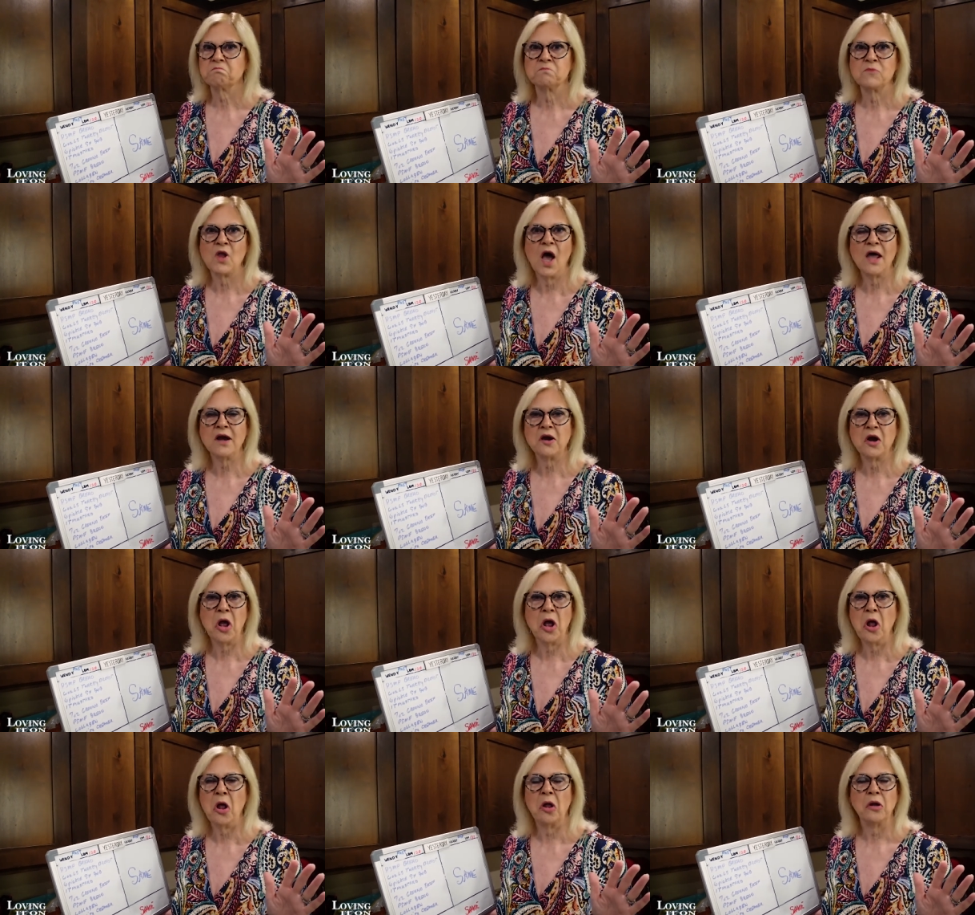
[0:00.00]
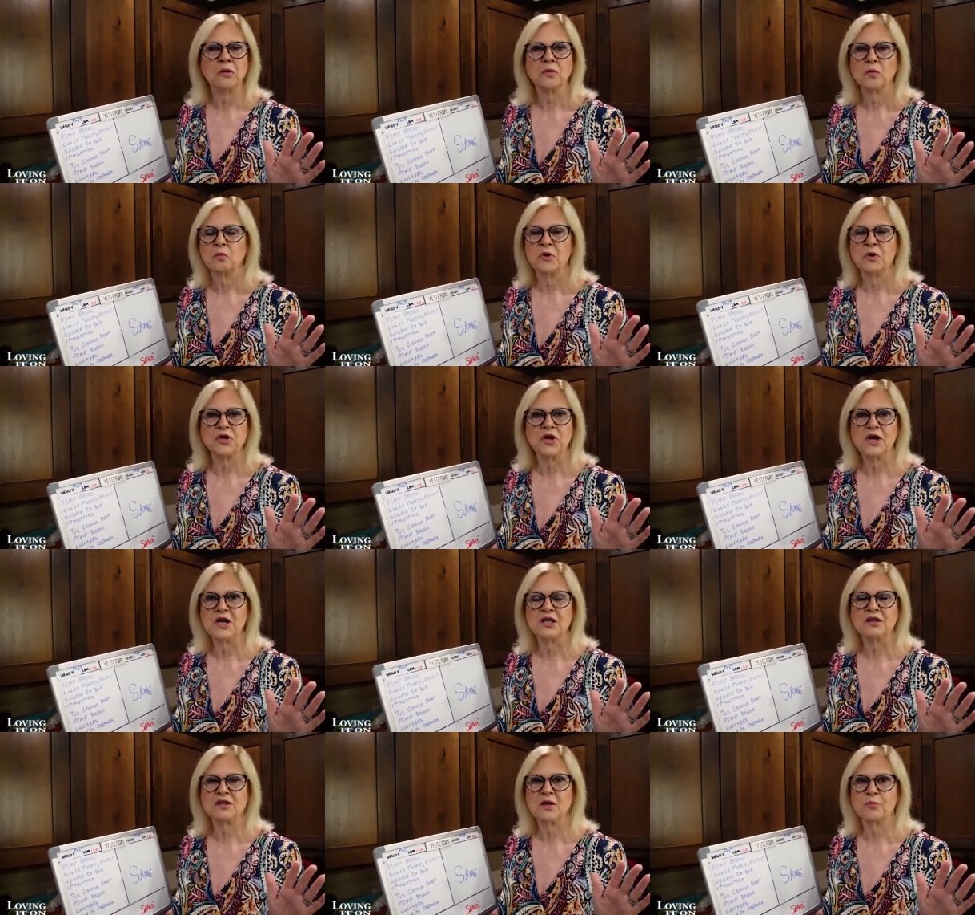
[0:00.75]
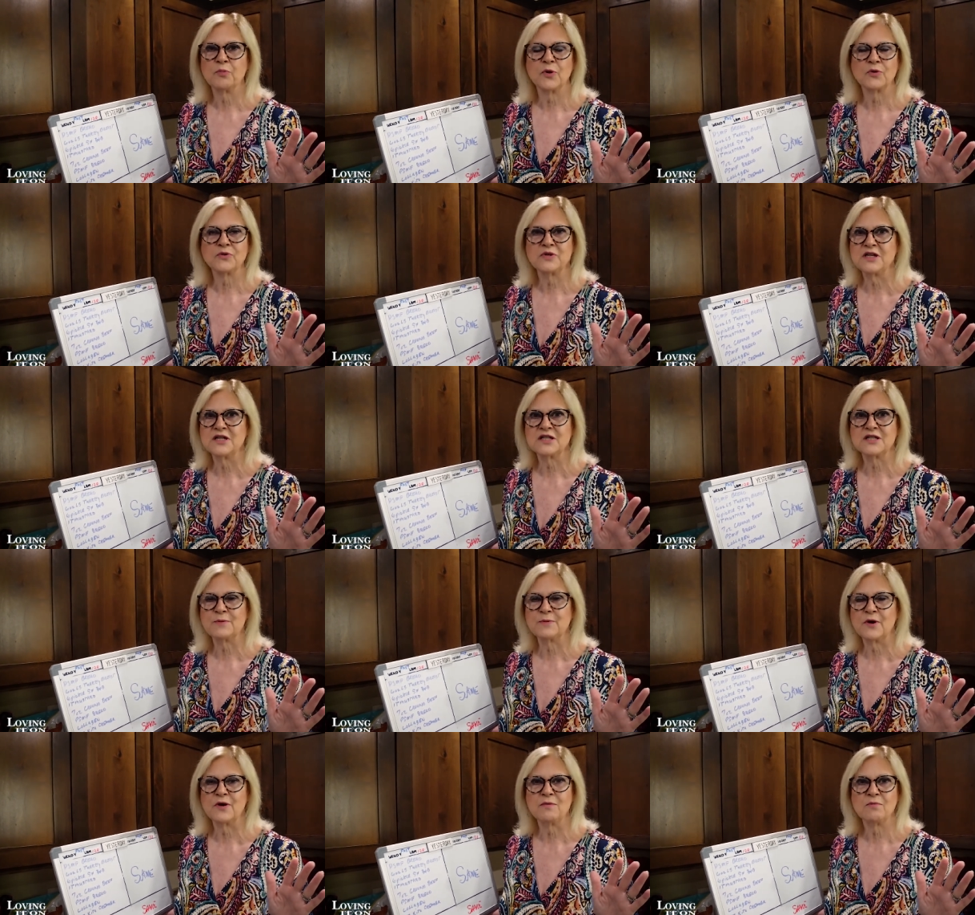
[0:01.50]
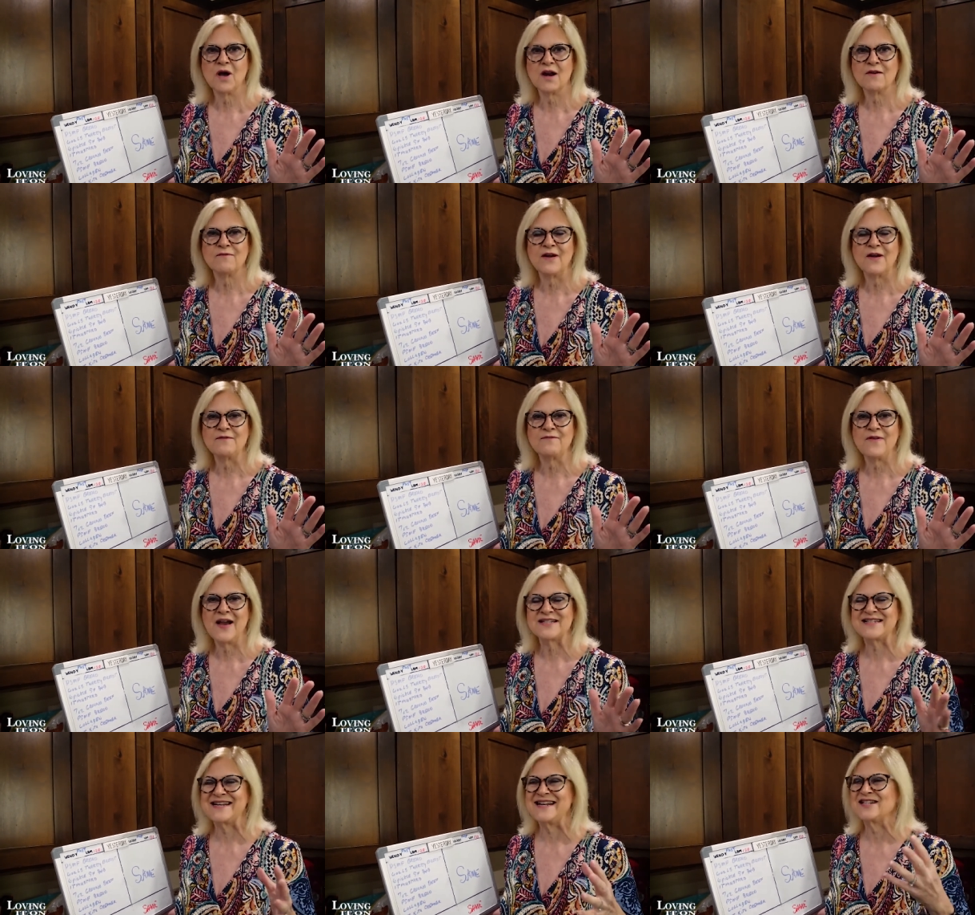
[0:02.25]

Not at all when you eat the protein-sparing modified fast.